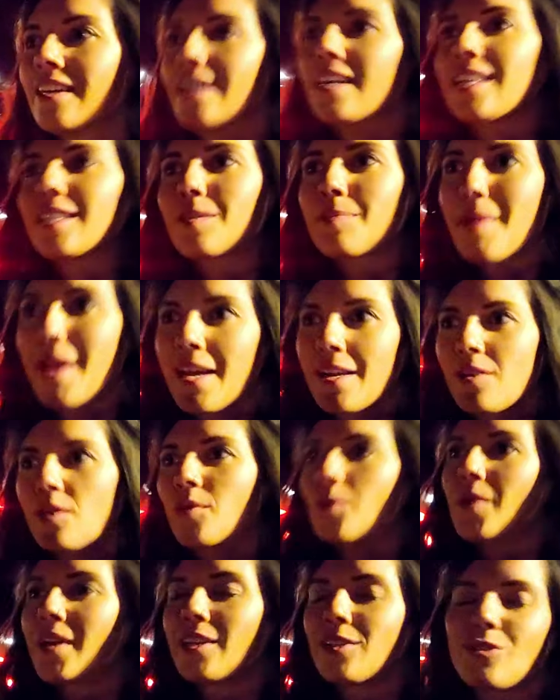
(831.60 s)
It's
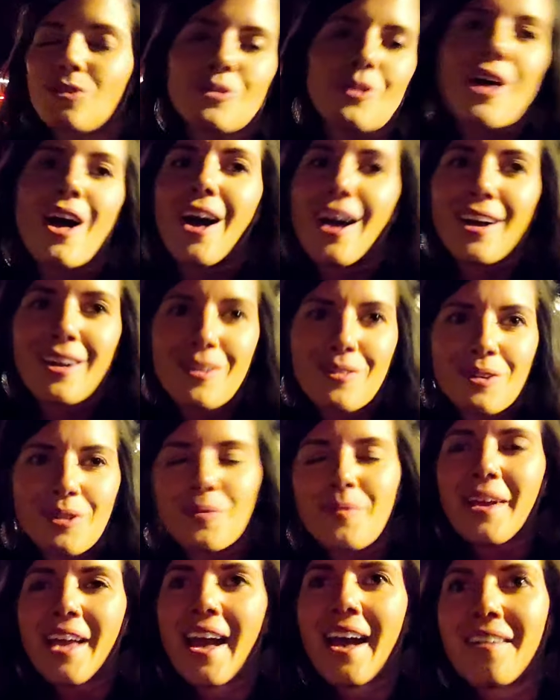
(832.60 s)
been way too long
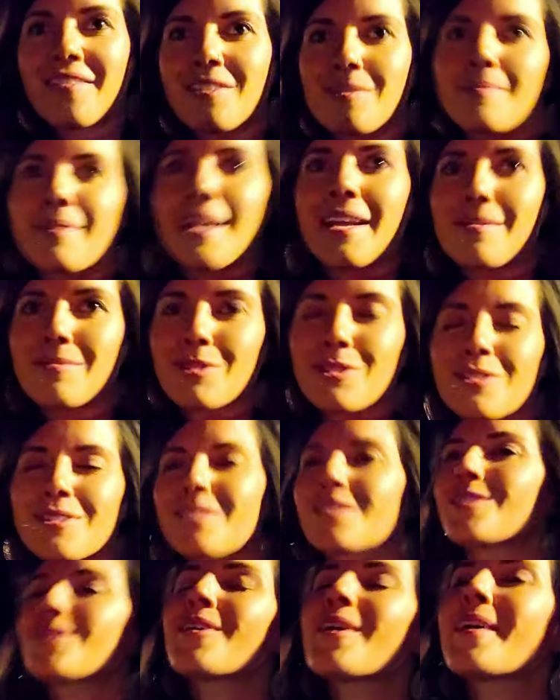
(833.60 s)
where we haven't been able to
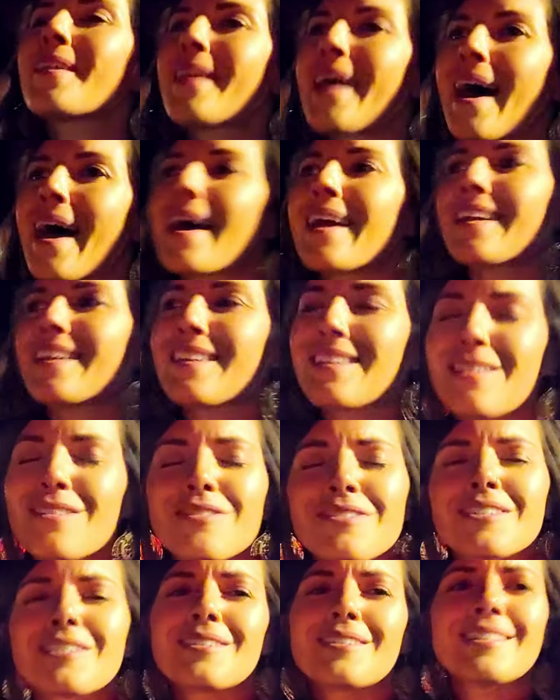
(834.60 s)
enjoy that, and
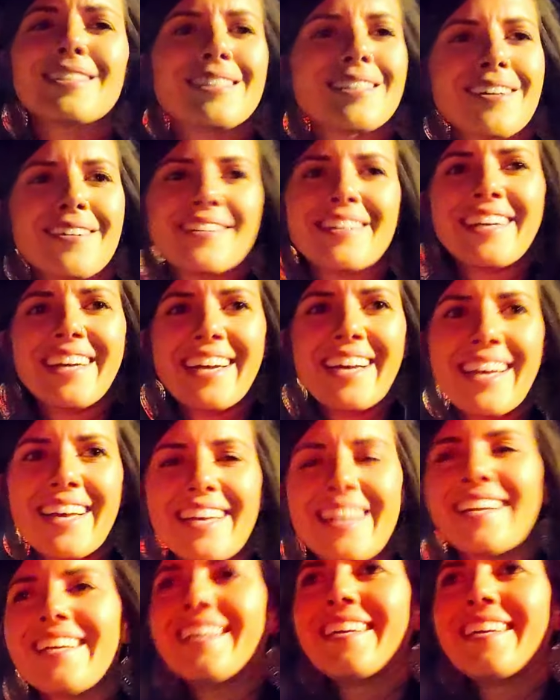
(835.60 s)
it feels so good.